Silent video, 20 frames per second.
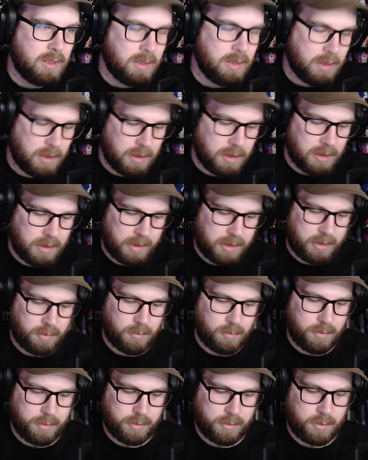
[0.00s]
I
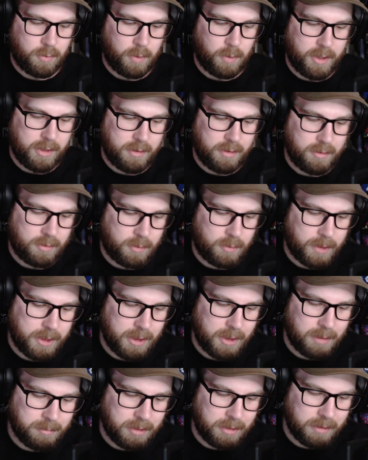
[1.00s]
ordered quite a
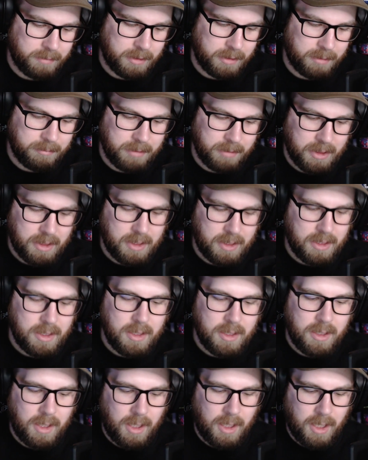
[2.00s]
number of them,
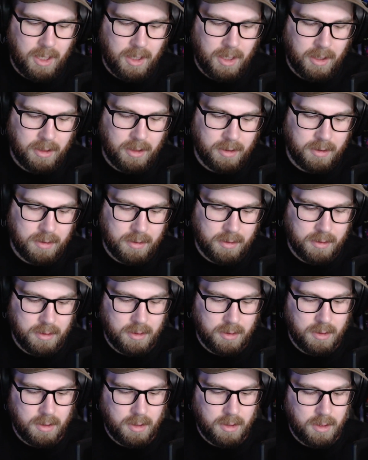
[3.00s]
and
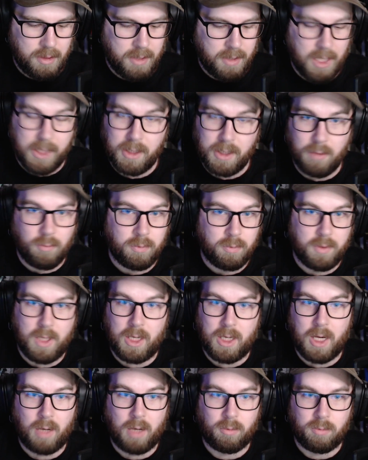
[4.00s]
they
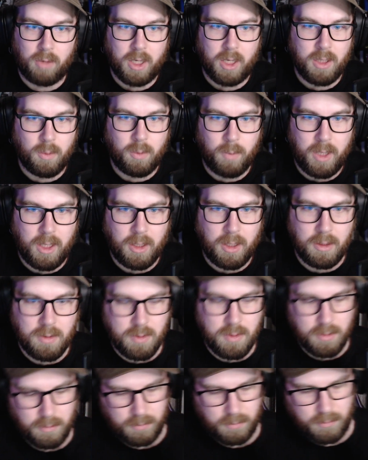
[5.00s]
got right away
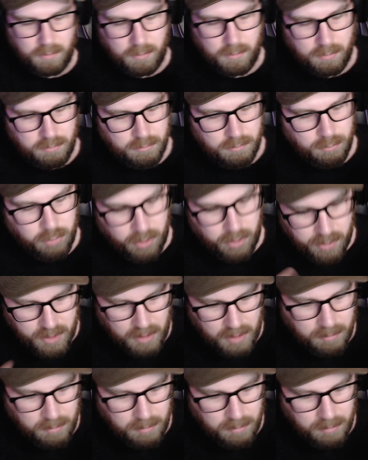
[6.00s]
to printing